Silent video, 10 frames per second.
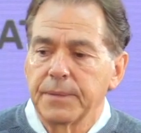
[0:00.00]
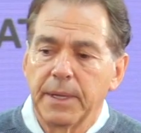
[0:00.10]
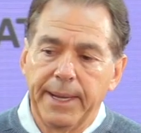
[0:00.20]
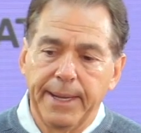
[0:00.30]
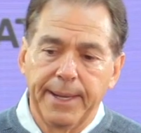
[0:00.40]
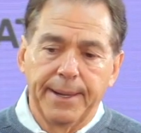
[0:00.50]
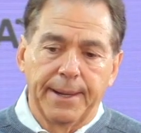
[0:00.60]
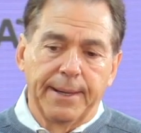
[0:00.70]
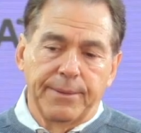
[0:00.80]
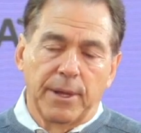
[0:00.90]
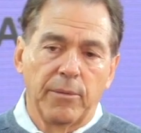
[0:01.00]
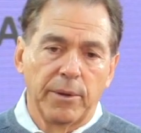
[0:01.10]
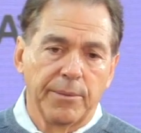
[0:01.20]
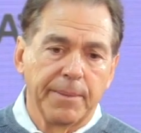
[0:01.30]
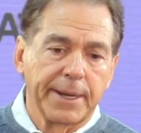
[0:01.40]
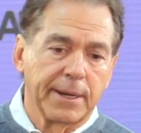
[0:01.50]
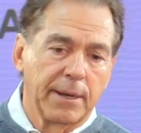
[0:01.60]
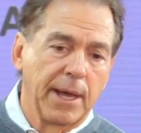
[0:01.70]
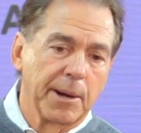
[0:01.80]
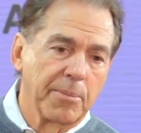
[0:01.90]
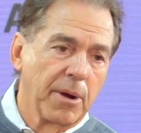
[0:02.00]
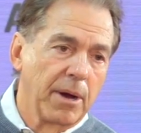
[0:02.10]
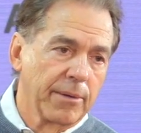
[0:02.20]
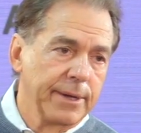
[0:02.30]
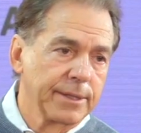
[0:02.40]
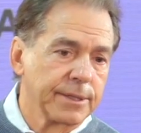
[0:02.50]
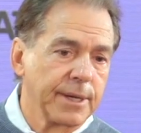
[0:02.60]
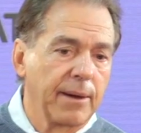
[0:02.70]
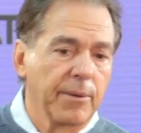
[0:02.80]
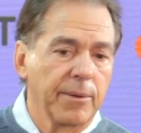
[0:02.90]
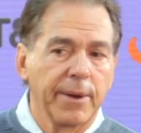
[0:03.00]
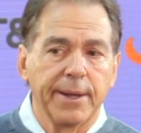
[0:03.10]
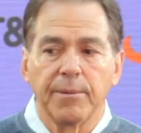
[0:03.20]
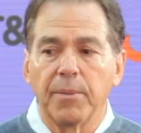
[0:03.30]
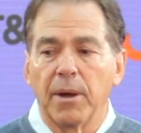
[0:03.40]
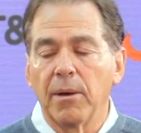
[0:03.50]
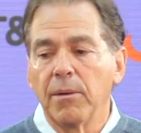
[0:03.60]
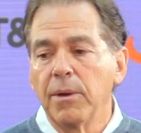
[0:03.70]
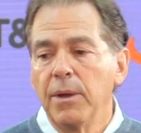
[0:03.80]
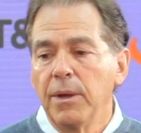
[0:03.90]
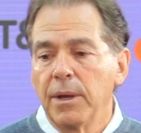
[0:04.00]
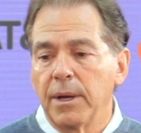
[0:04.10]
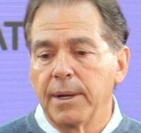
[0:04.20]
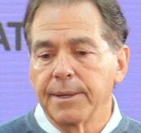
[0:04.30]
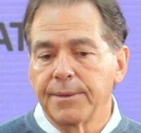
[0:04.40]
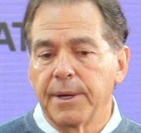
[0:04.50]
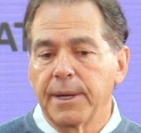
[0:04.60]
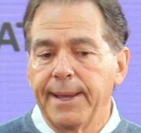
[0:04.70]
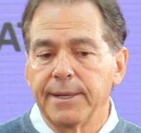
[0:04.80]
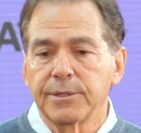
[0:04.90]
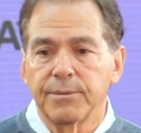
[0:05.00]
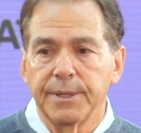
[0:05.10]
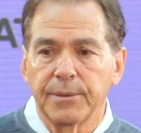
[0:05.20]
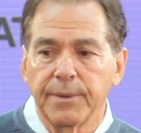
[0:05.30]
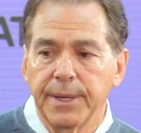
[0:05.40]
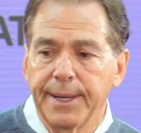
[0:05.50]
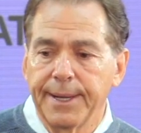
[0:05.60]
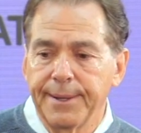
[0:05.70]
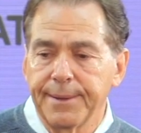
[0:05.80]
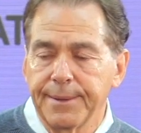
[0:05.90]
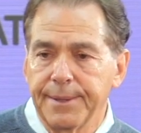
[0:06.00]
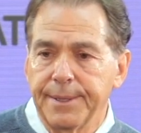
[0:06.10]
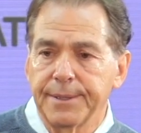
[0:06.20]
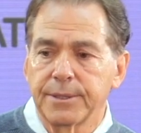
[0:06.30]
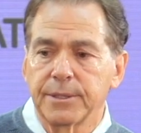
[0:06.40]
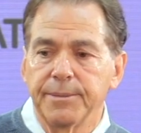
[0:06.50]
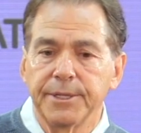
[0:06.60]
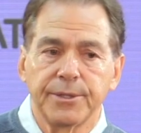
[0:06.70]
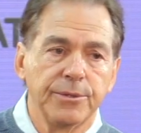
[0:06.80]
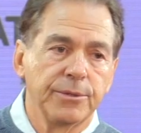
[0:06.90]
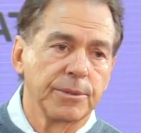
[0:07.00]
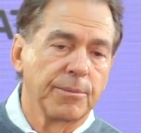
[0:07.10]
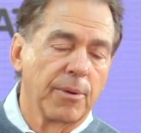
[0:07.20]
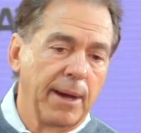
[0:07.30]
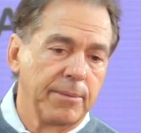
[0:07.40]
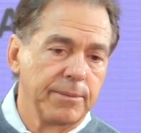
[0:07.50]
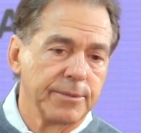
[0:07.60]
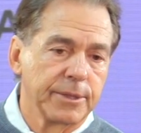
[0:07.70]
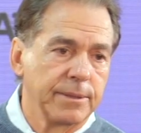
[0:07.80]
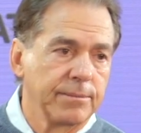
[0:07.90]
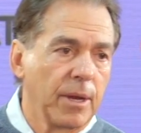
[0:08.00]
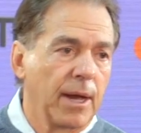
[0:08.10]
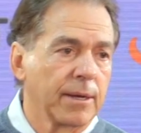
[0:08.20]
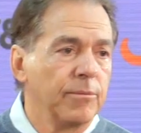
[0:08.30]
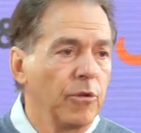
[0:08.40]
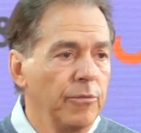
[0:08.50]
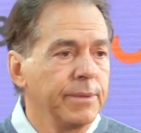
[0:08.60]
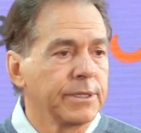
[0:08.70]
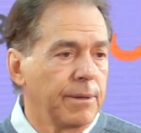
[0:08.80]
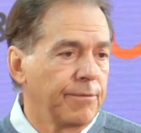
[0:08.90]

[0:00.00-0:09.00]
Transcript: a I thought we were making a lot of progress in how we ran the ball. Uh, I thought last week we had uh, some issues and problems in blocking movements up